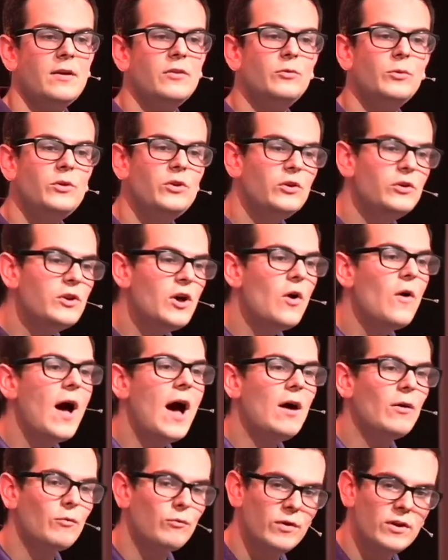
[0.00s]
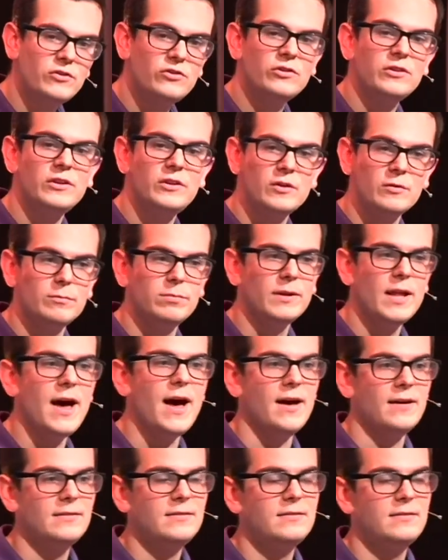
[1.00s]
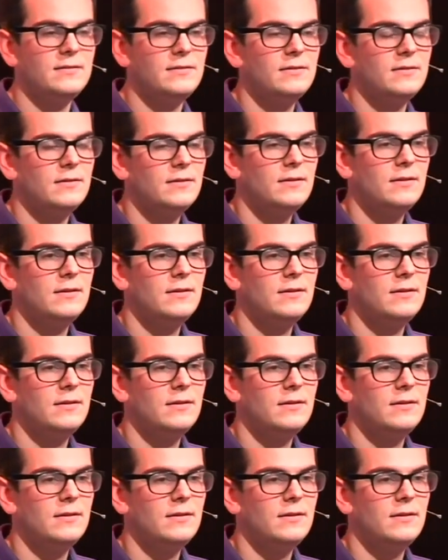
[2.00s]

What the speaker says: Because when you know how richly you're blessed,